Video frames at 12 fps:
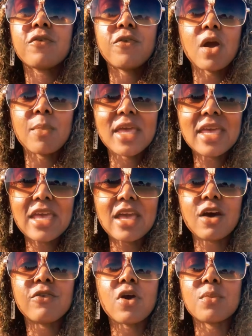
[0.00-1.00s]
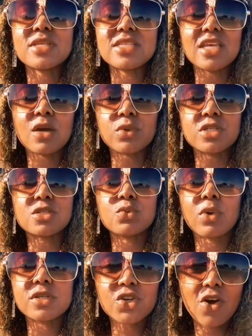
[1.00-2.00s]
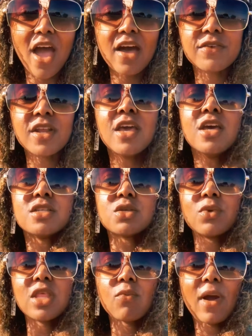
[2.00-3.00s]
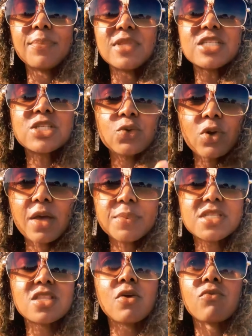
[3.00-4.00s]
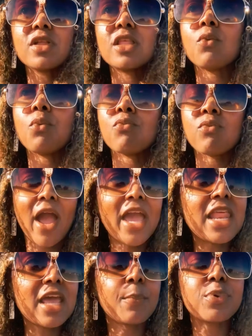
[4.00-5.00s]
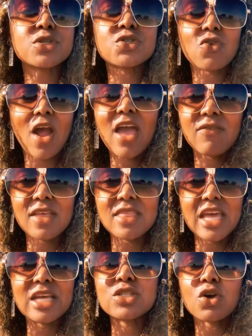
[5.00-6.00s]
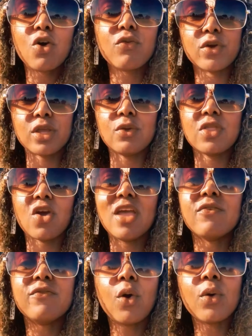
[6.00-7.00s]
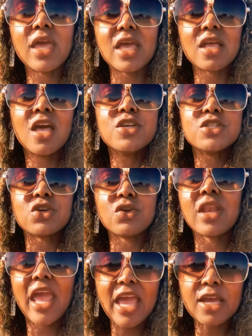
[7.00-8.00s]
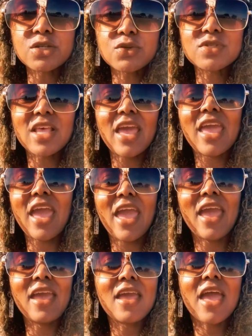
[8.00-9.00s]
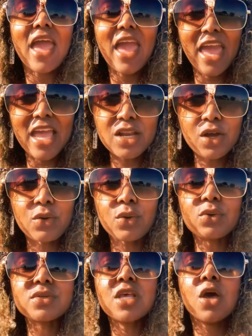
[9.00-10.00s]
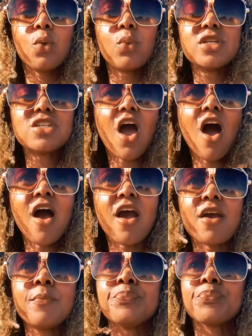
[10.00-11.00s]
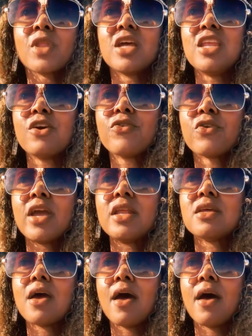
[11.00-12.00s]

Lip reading: pharmacia, which is witchcraft. So when they write these scripts, they're really writing and prescribing things over you. They're invoking certain angels, aka angles, which are different